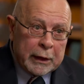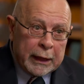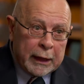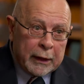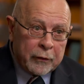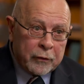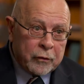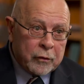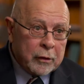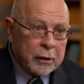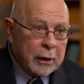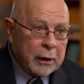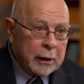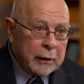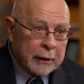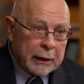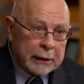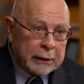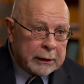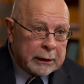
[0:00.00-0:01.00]
deaths
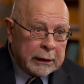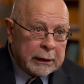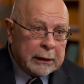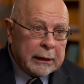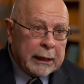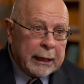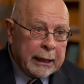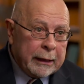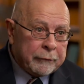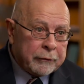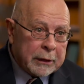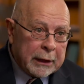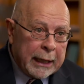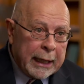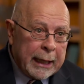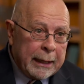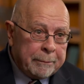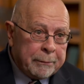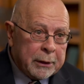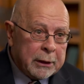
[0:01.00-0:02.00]
that didn't have to
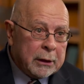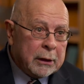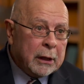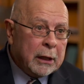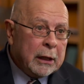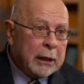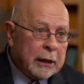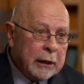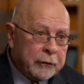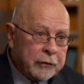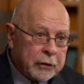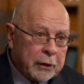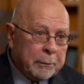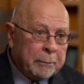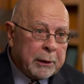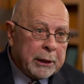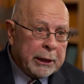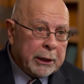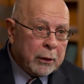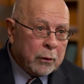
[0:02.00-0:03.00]
happen if
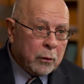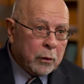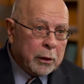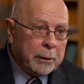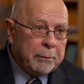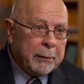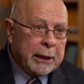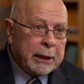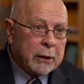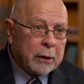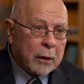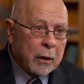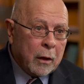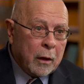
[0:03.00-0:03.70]
somebody had only made the